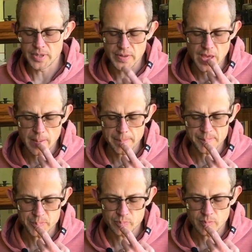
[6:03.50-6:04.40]
that,
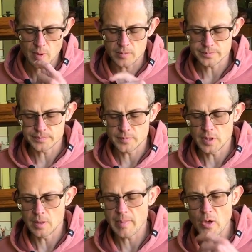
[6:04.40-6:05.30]
you
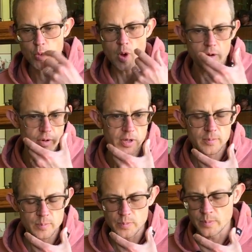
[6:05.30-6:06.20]
know, mouth watering
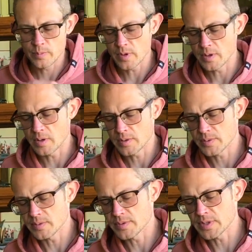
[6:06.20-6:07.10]

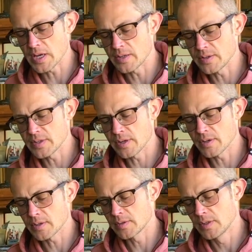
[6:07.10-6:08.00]
on the side of the
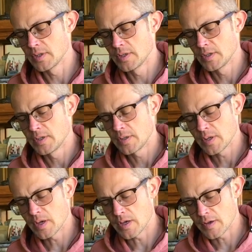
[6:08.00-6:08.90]
tongue
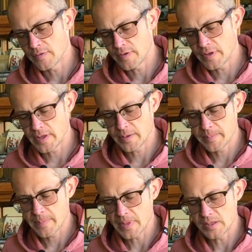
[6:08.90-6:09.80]
feeling
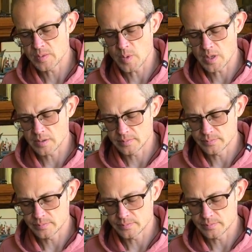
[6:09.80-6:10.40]
as well.